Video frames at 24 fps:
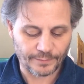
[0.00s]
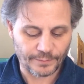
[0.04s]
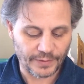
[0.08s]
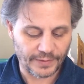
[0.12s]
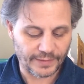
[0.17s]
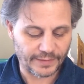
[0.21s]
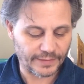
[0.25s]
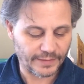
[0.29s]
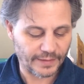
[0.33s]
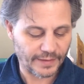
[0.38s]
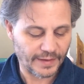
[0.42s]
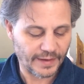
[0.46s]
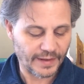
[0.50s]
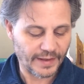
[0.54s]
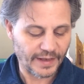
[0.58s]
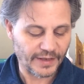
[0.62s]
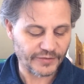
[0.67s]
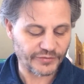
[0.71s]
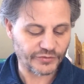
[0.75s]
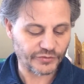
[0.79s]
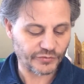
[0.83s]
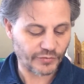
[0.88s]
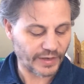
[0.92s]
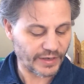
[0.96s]
But a
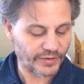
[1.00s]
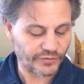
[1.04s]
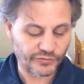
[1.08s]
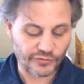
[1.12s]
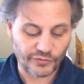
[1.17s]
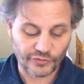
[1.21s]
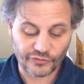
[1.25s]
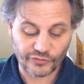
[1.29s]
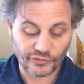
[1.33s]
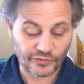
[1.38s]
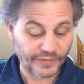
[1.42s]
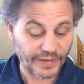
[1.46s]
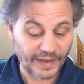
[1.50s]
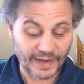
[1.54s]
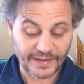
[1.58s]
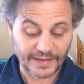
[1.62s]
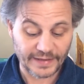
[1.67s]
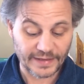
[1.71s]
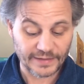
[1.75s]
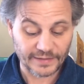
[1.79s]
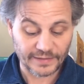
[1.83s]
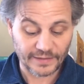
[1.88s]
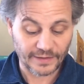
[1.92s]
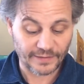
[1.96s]
stranger shall not
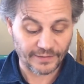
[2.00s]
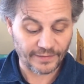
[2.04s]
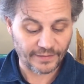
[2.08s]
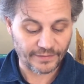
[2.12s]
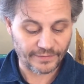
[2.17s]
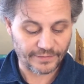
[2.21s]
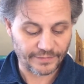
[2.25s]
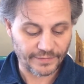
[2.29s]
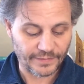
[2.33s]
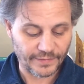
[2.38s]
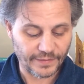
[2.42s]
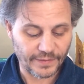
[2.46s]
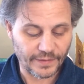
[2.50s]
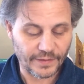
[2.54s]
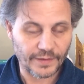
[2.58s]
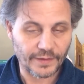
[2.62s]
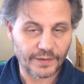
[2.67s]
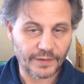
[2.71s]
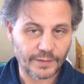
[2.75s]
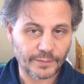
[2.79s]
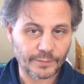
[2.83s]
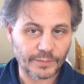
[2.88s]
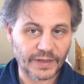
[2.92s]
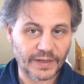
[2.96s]
eat thereof,
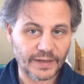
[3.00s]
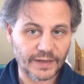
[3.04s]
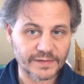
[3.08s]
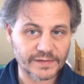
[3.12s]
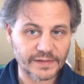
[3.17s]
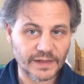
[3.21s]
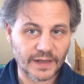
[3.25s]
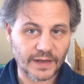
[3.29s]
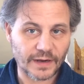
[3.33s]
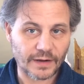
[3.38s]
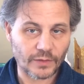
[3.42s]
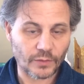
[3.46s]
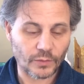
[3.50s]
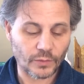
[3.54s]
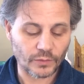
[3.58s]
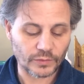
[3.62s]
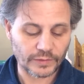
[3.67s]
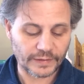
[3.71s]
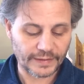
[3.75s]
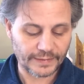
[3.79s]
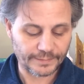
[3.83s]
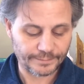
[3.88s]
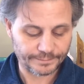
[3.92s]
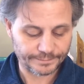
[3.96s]
because they are
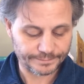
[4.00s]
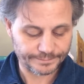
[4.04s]
holy.